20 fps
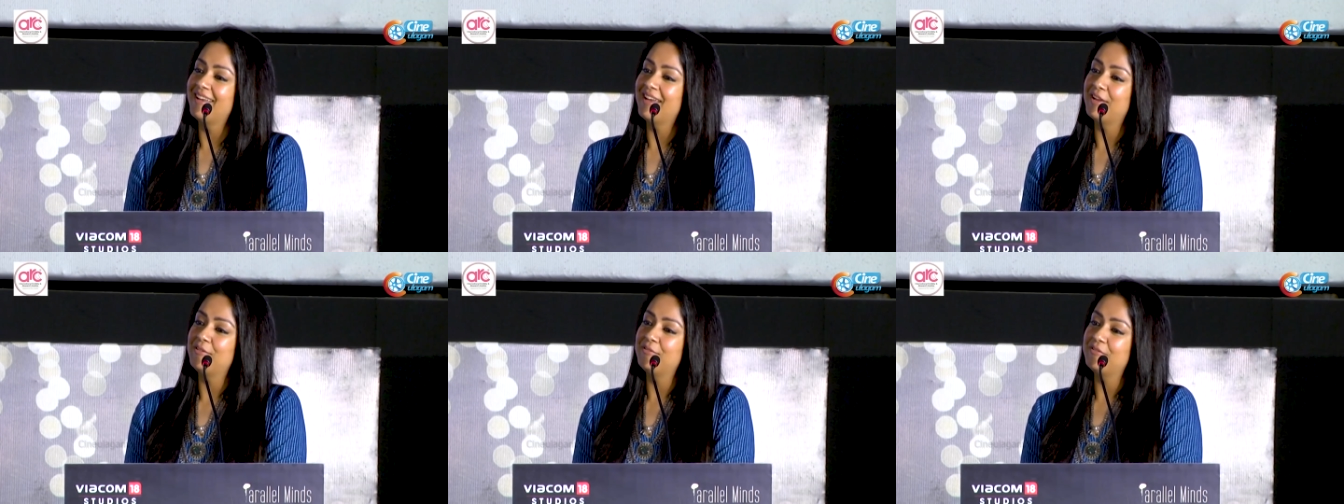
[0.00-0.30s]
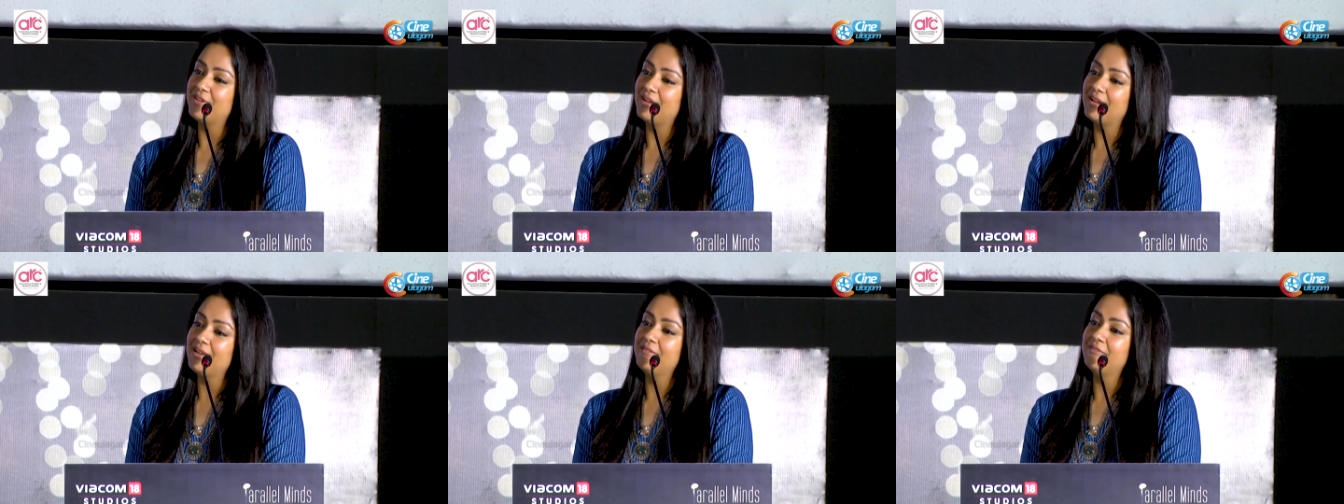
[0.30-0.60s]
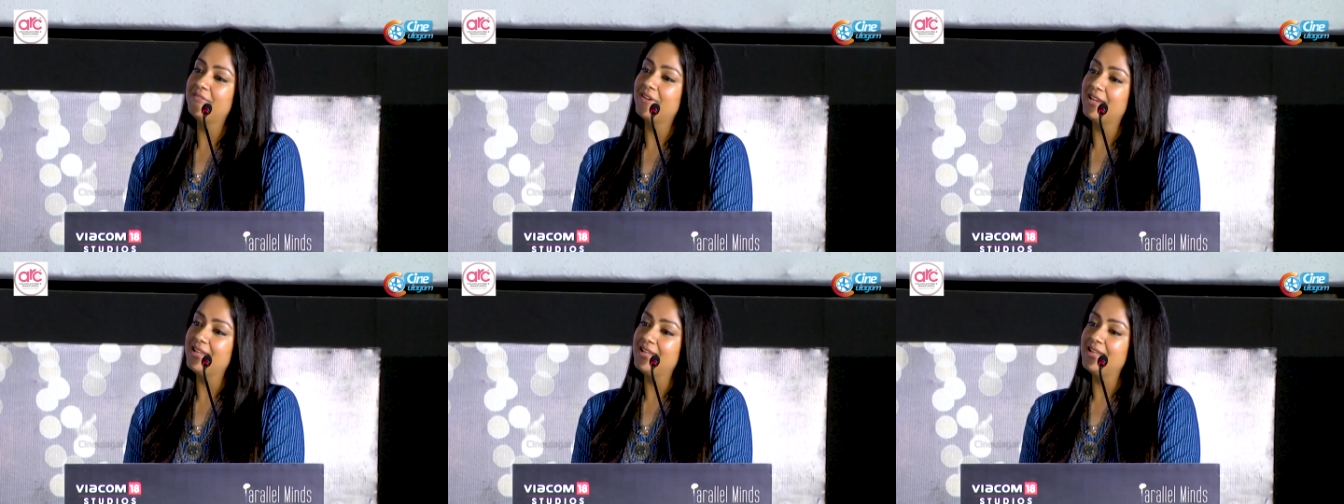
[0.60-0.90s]
and
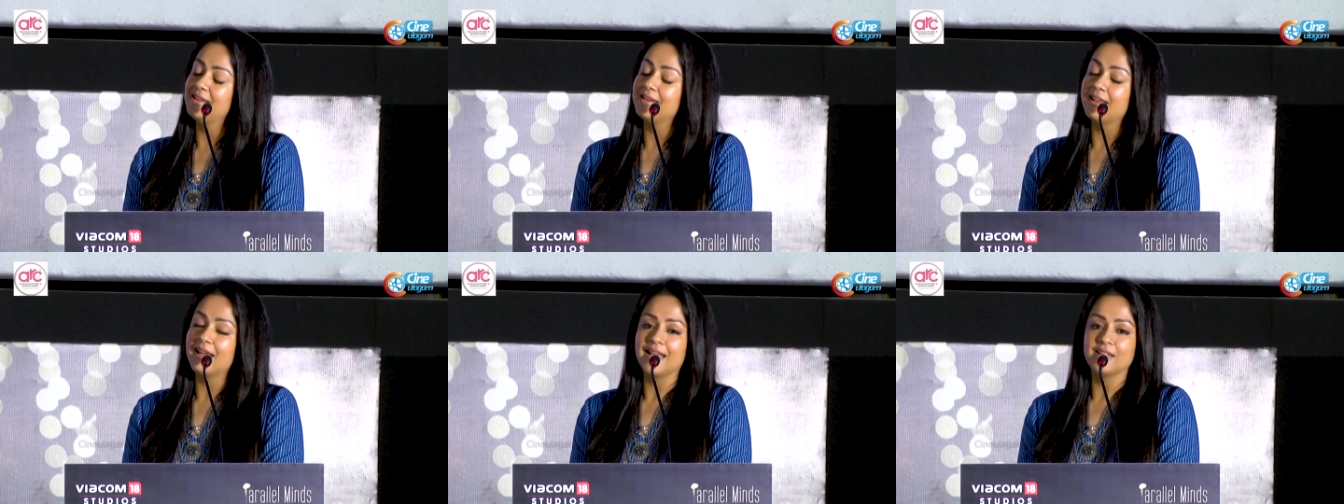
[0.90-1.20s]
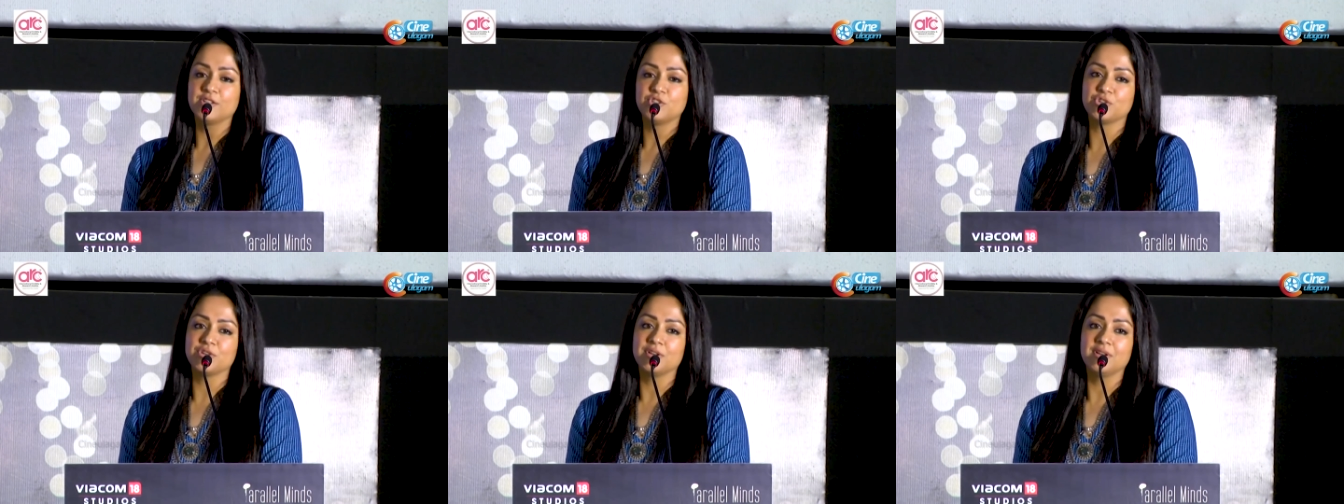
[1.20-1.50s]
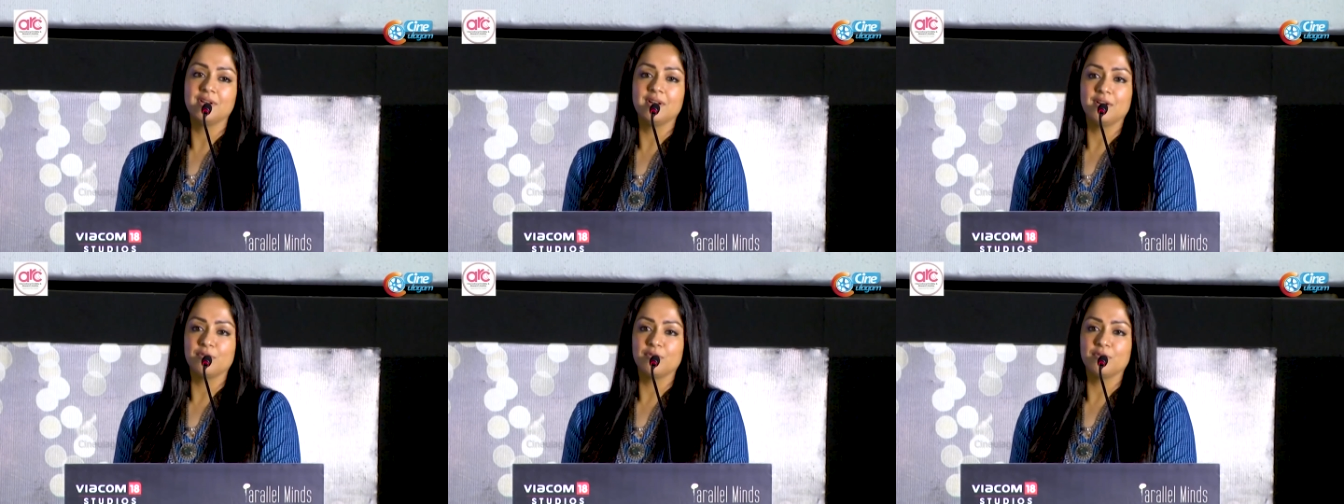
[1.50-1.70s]
very, very natural.